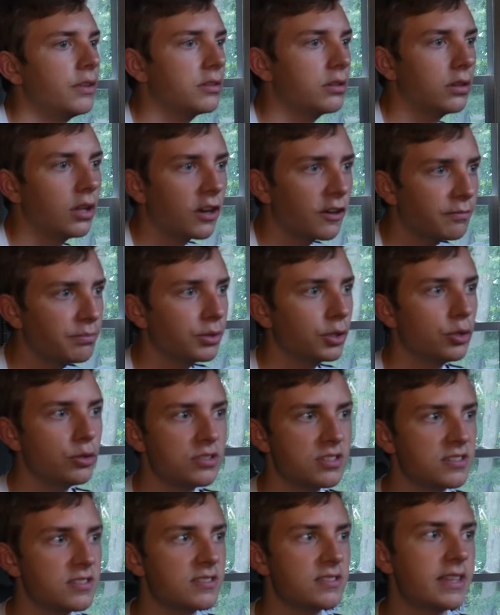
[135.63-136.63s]
There's a lot of
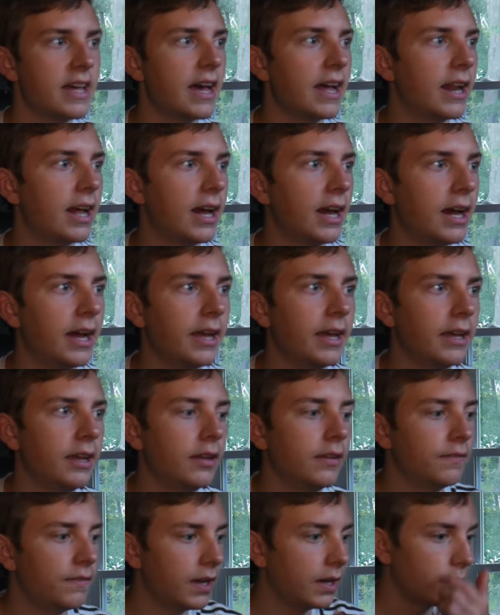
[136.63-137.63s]
producers that
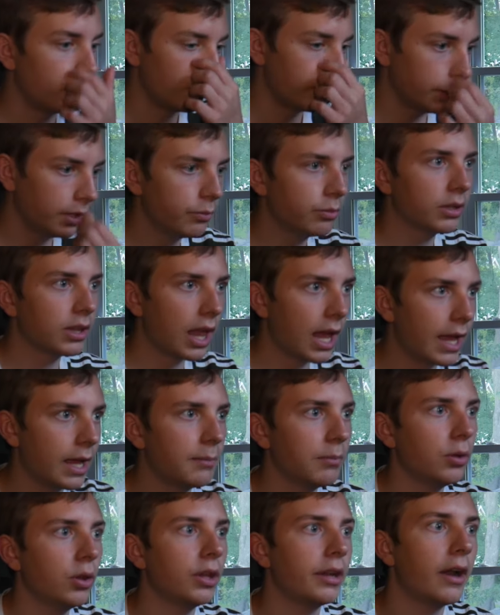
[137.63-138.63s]
I find really
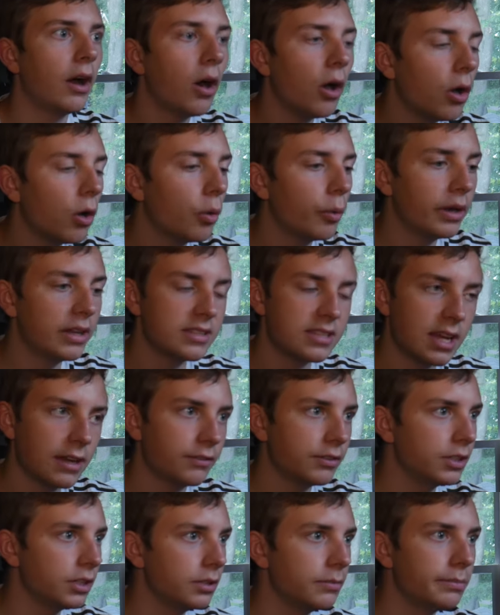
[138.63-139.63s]
reliable and always
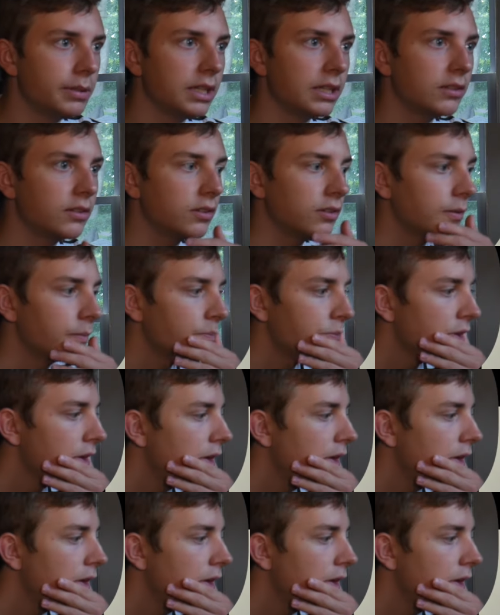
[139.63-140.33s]
have good beats.